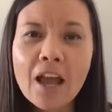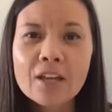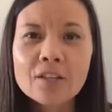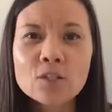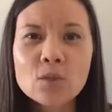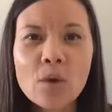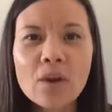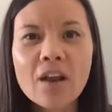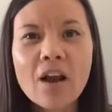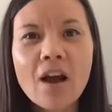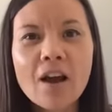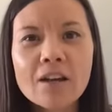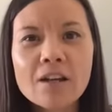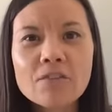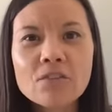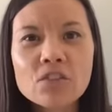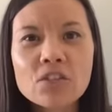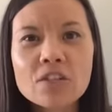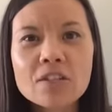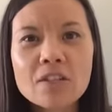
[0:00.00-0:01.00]
So I kind
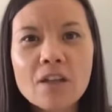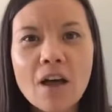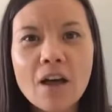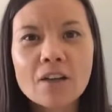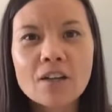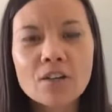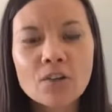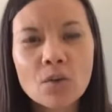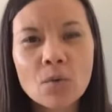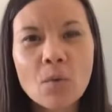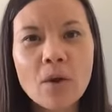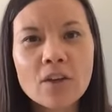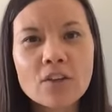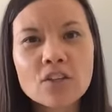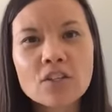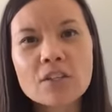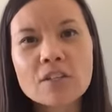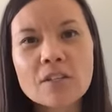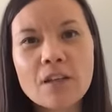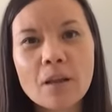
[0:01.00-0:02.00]
of just thought, you know
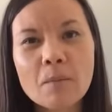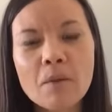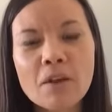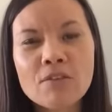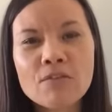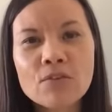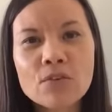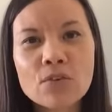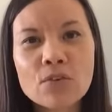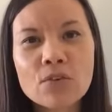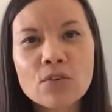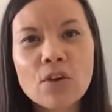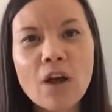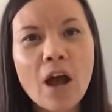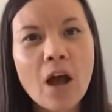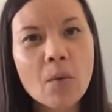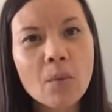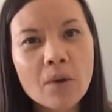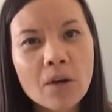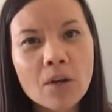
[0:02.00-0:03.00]
what, just like my food,
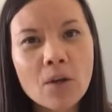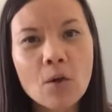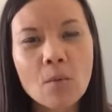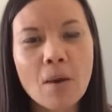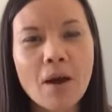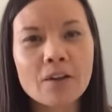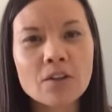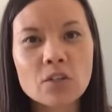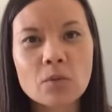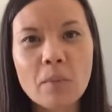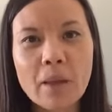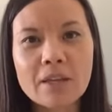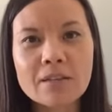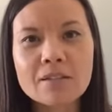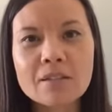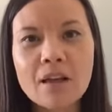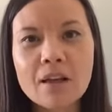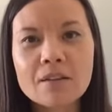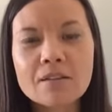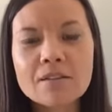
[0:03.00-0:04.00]
I want to go back to
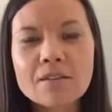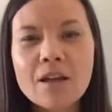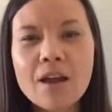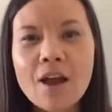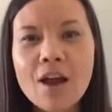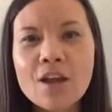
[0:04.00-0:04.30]
basics.